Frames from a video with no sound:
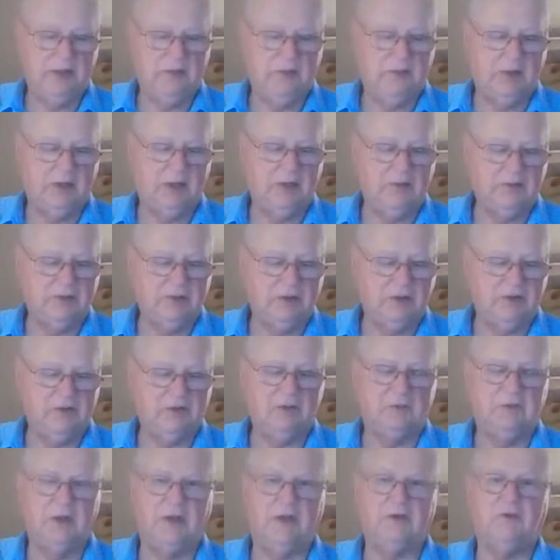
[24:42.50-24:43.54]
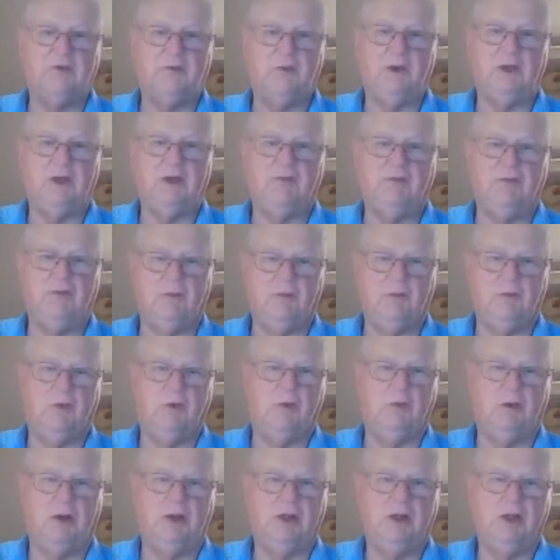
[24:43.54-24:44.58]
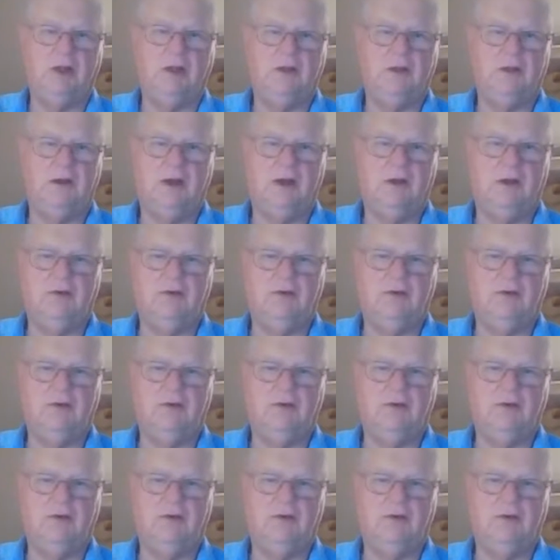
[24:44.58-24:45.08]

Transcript: that money sells them next week for more money. I